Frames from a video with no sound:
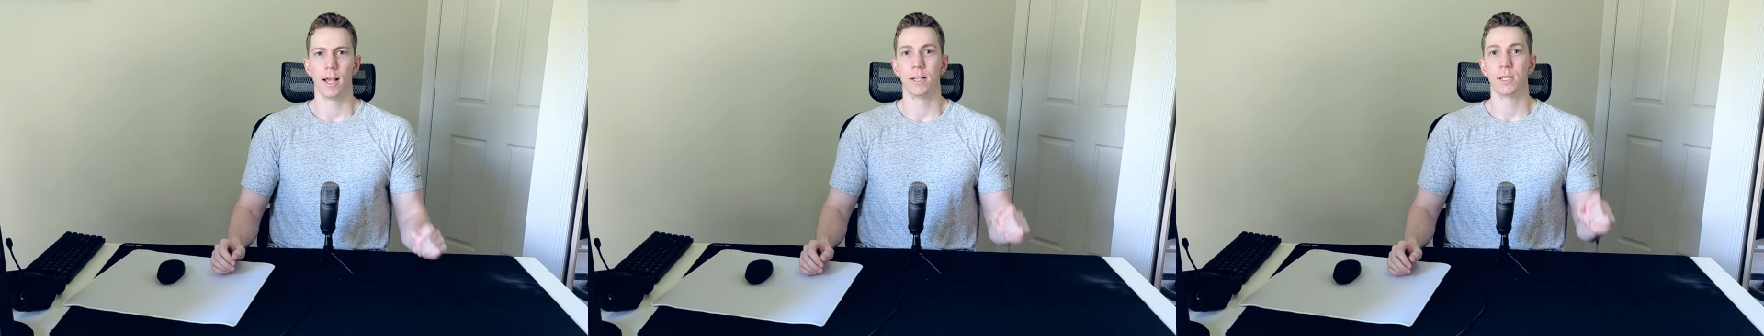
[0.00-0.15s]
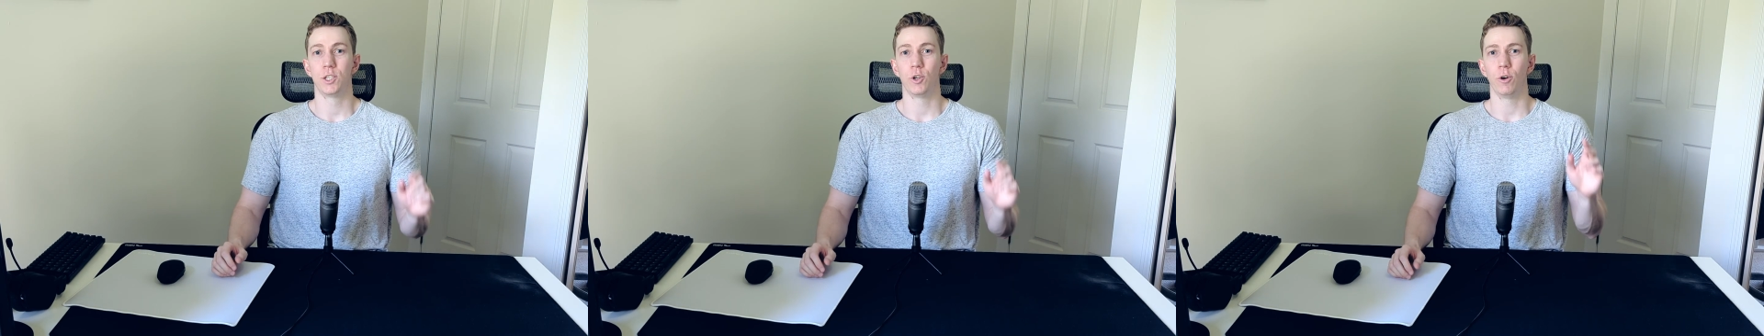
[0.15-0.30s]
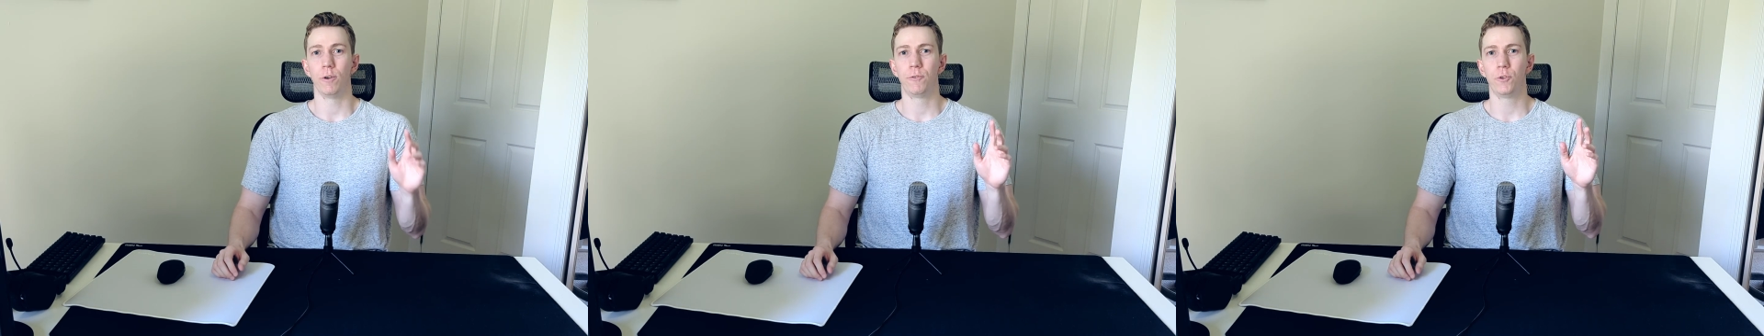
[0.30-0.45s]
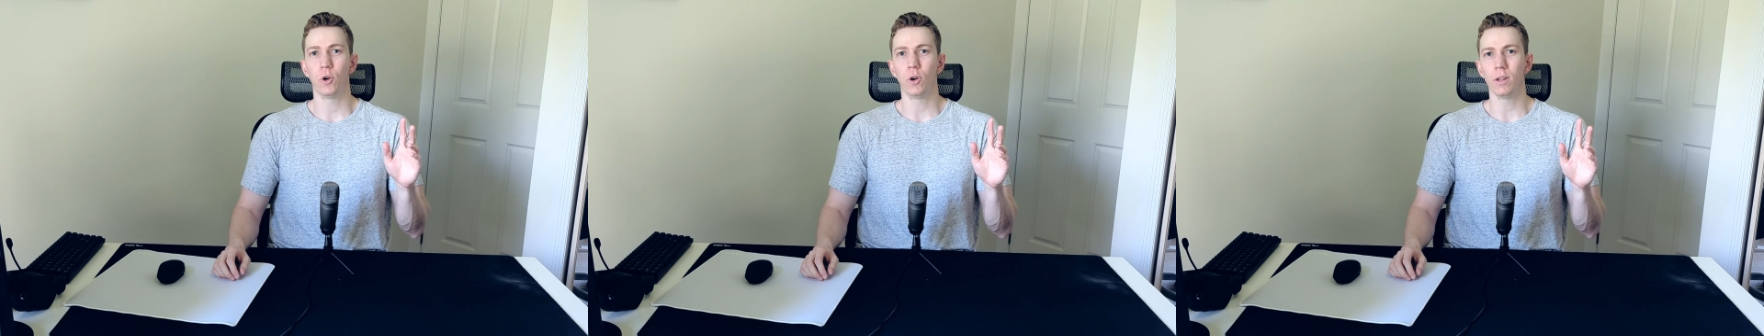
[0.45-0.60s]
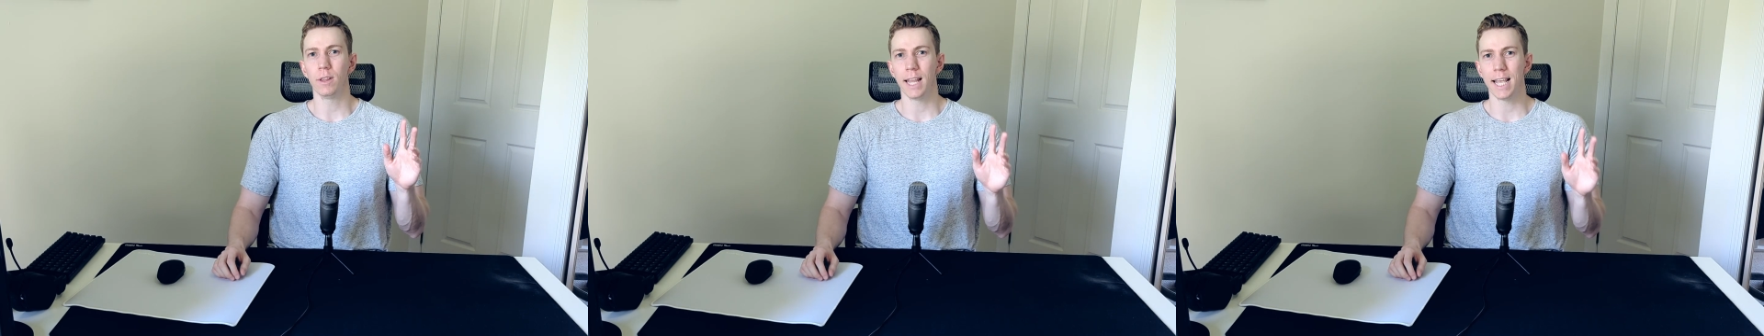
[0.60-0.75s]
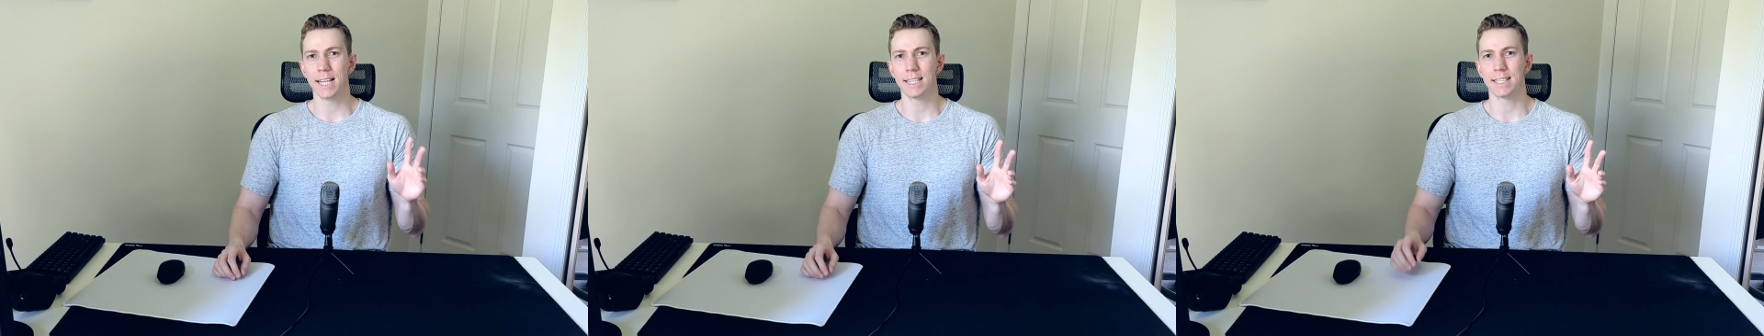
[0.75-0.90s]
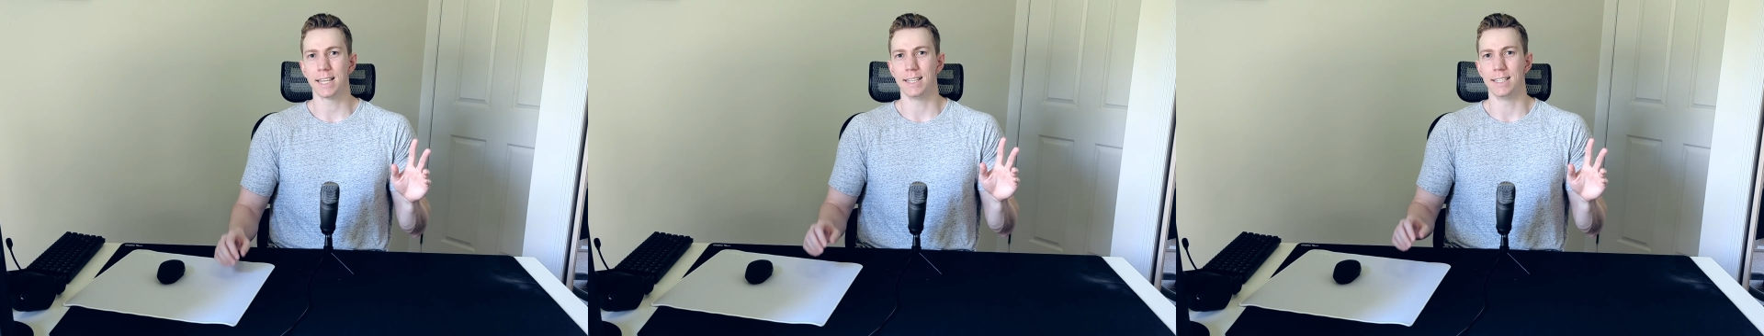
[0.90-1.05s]
So if your
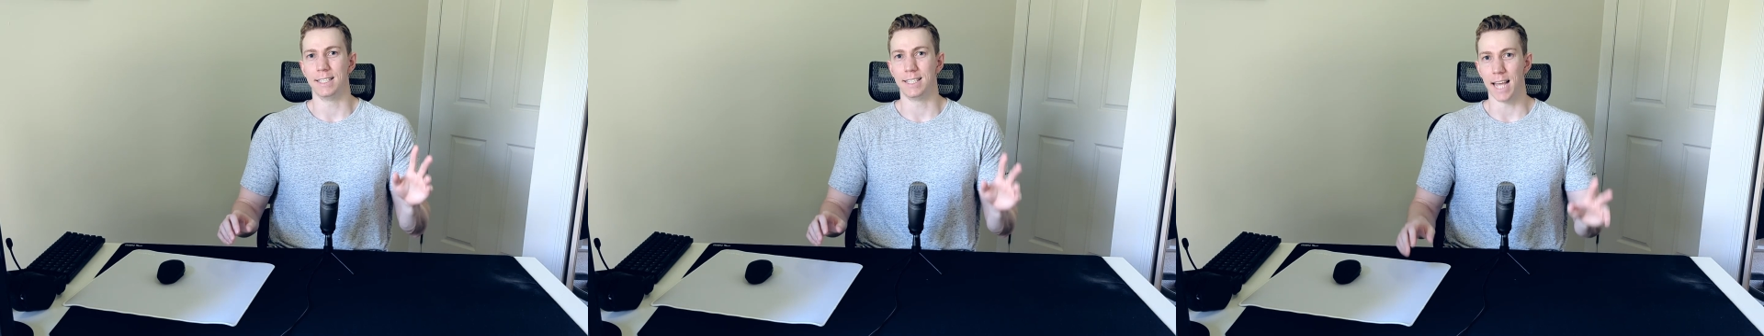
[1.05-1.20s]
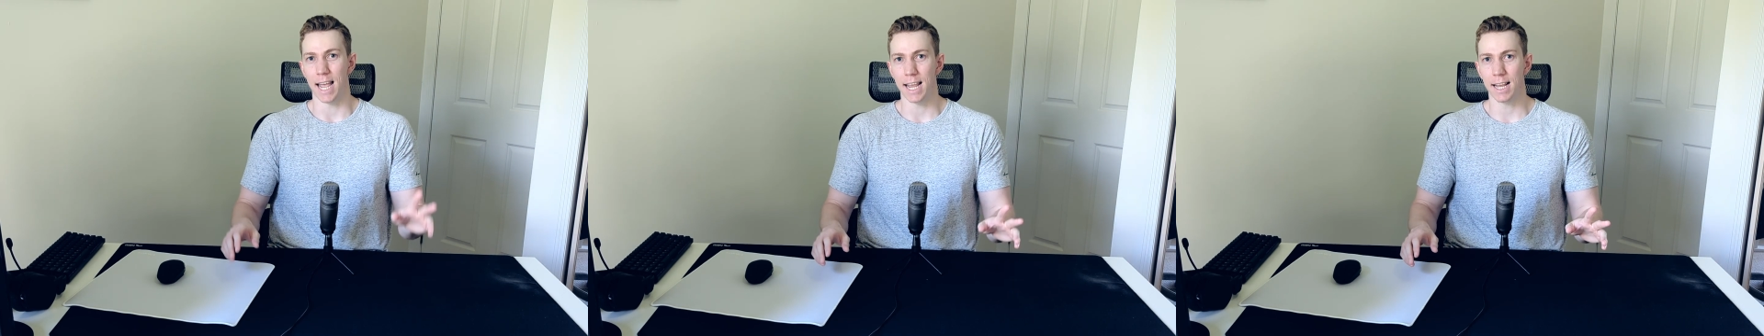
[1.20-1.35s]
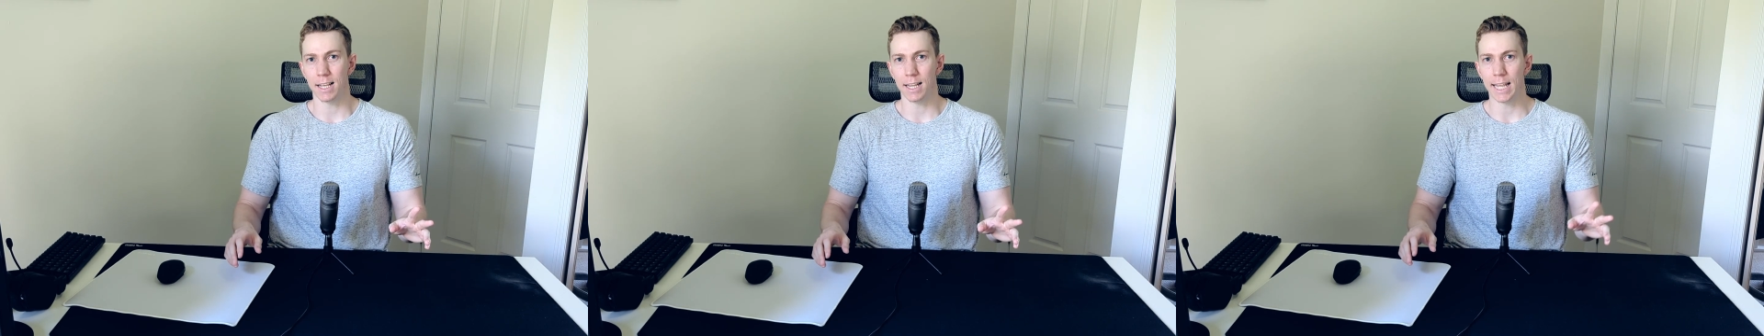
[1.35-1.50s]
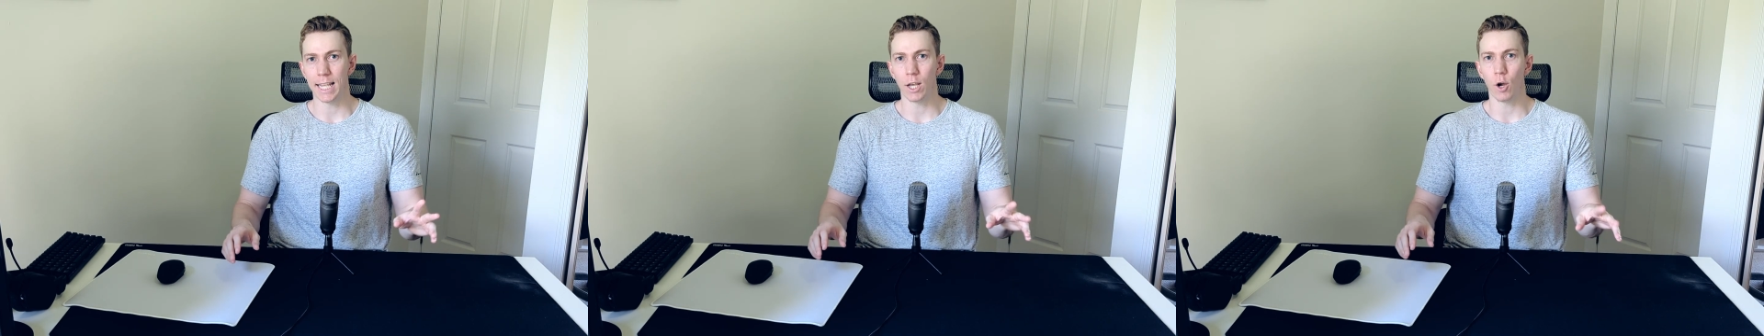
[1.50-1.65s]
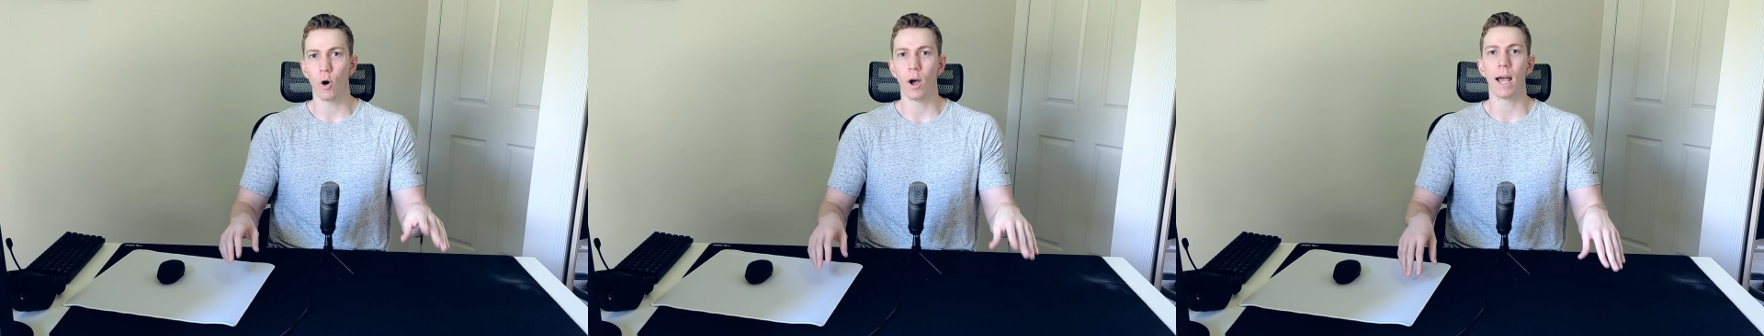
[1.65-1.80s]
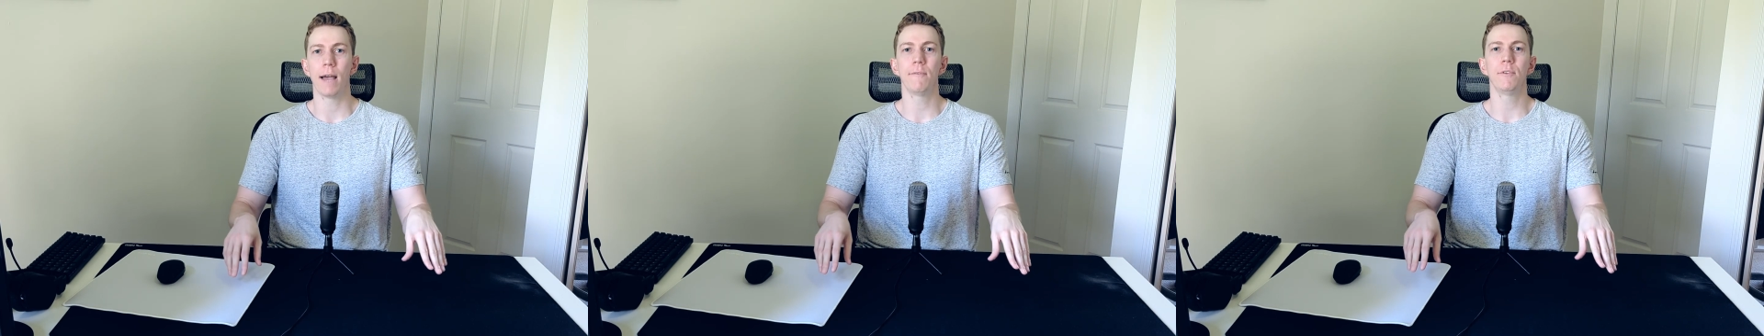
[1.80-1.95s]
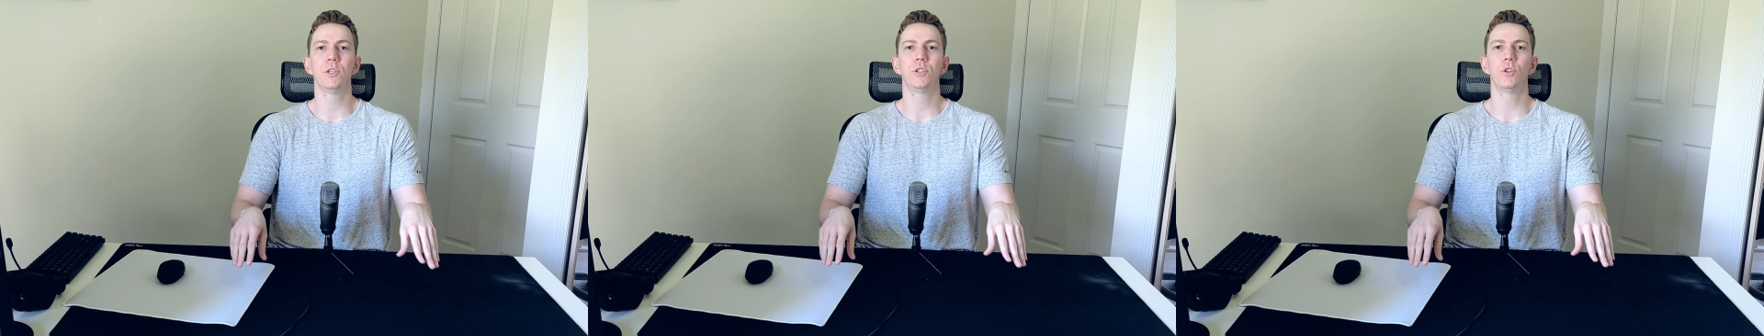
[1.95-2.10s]
legs are dangling or
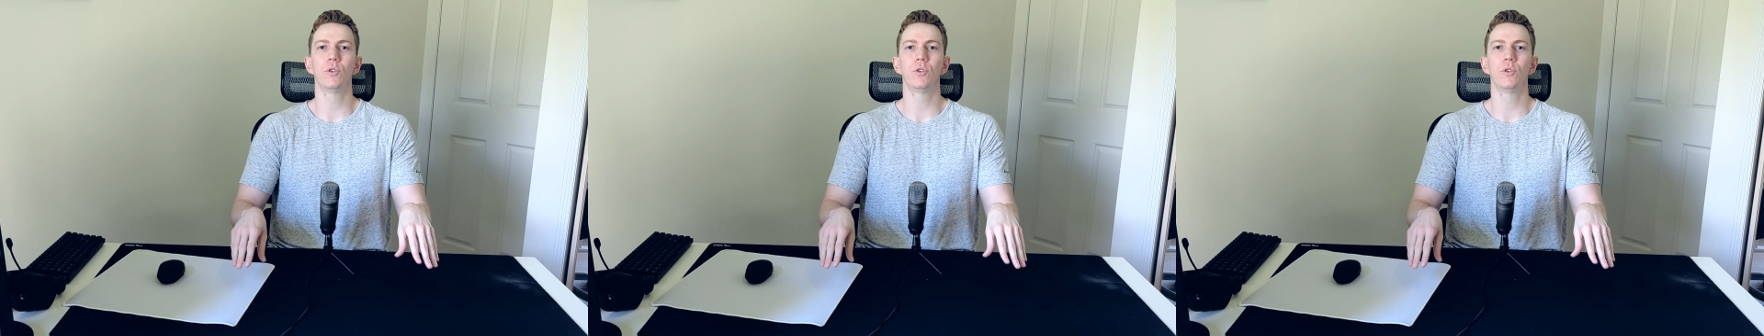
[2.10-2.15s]
having